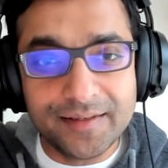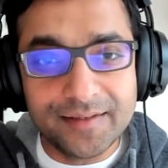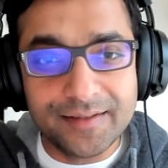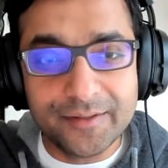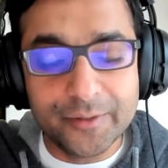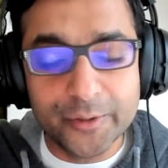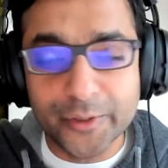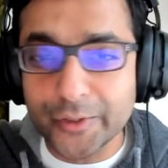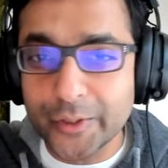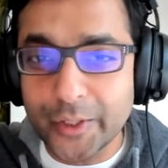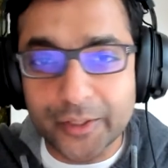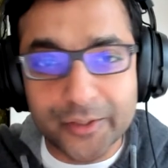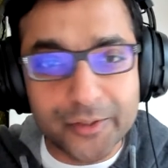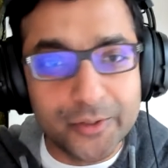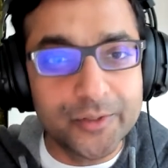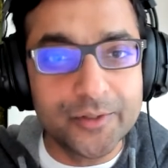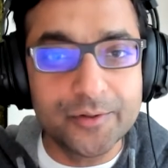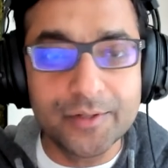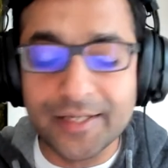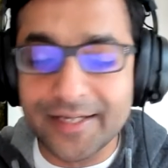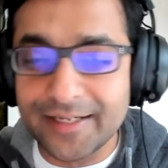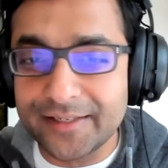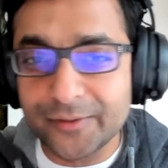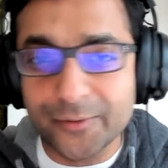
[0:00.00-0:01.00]
you're not going
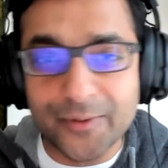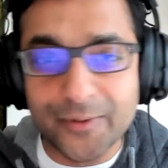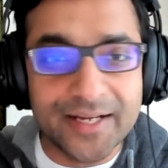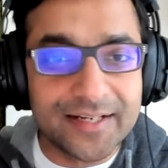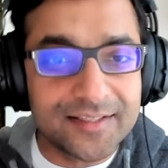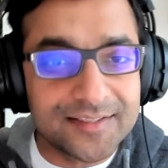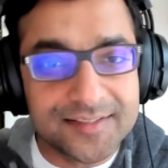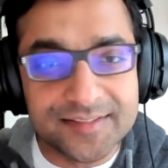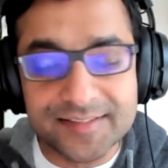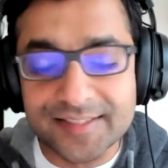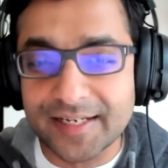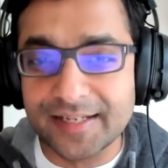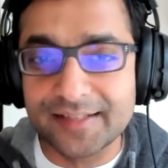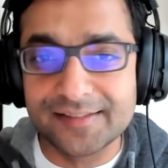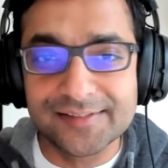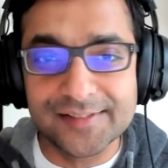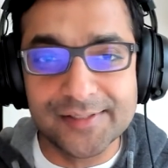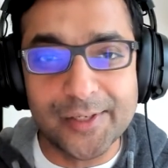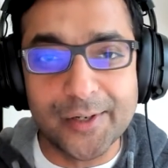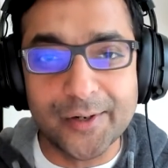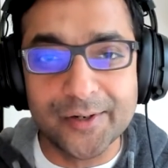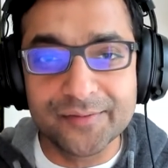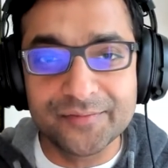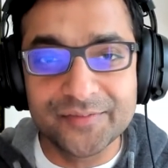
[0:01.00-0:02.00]
to get to exercise a
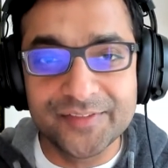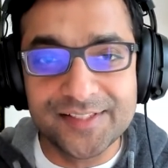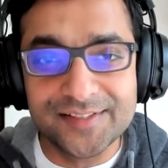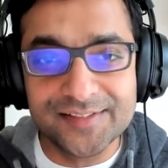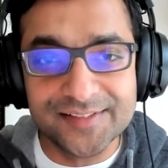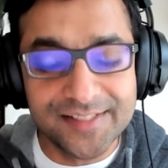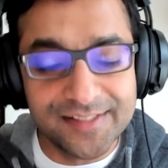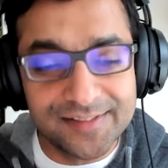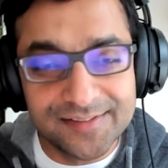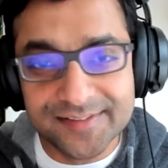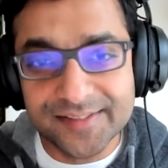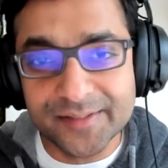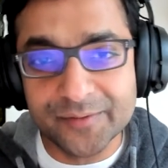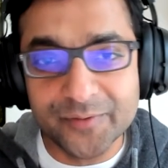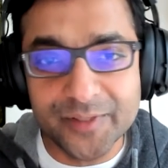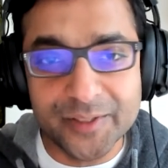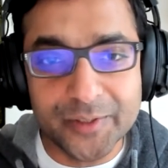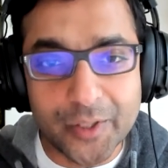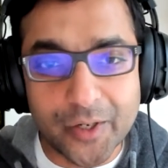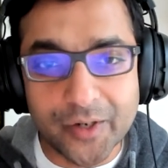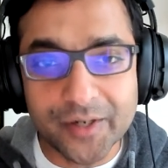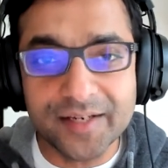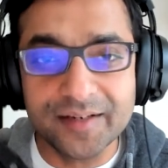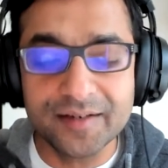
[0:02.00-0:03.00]
lot of these skills that we are
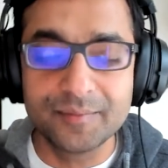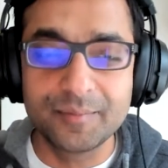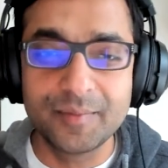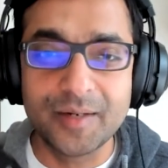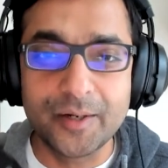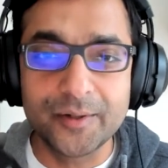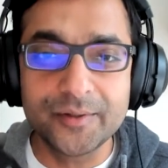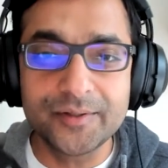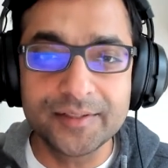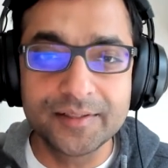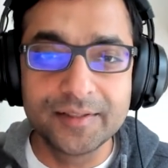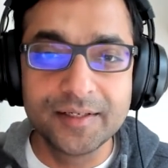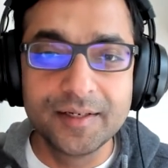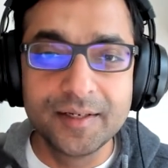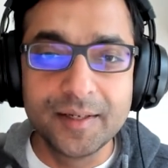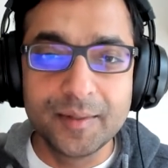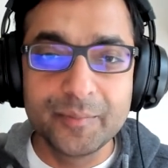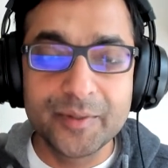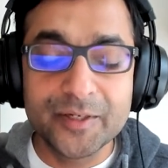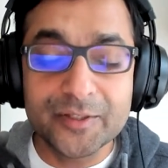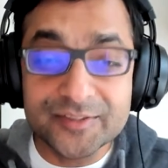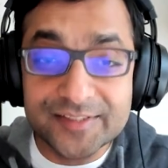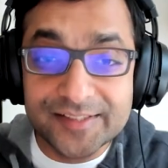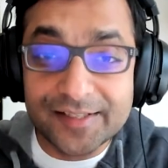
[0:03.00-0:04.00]
talking about
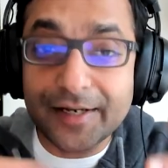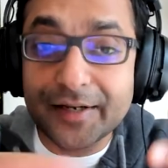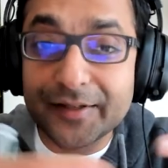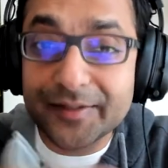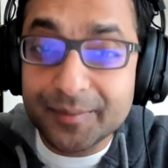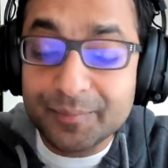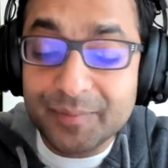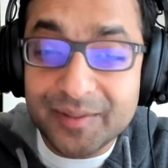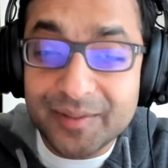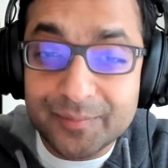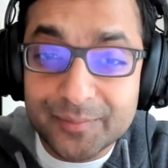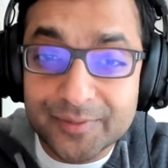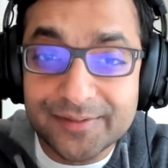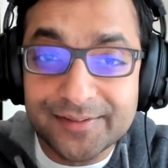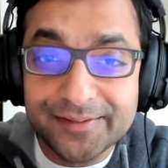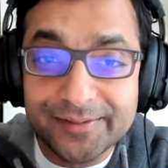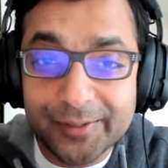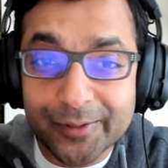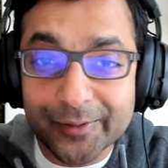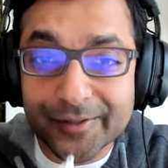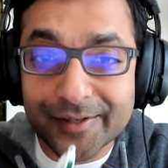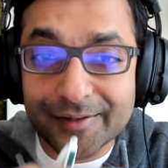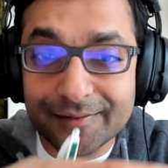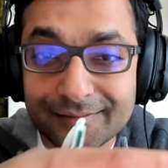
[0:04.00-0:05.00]
because there are other people in
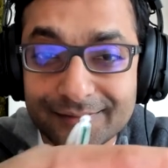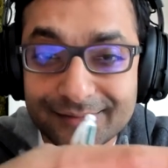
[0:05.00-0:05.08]
your